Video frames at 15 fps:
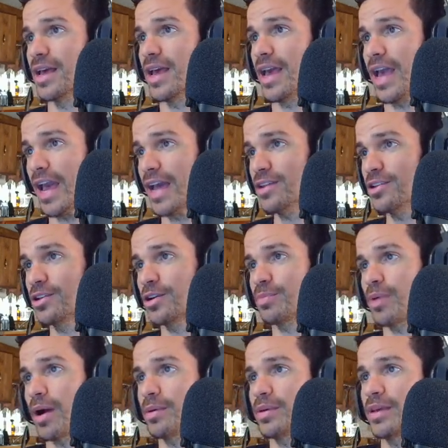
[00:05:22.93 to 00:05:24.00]
and you could
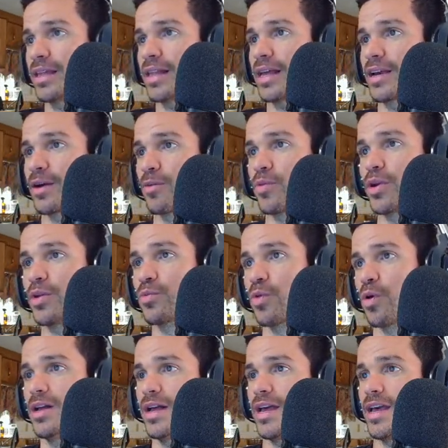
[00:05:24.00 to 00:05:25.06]
probably get like a re-roll,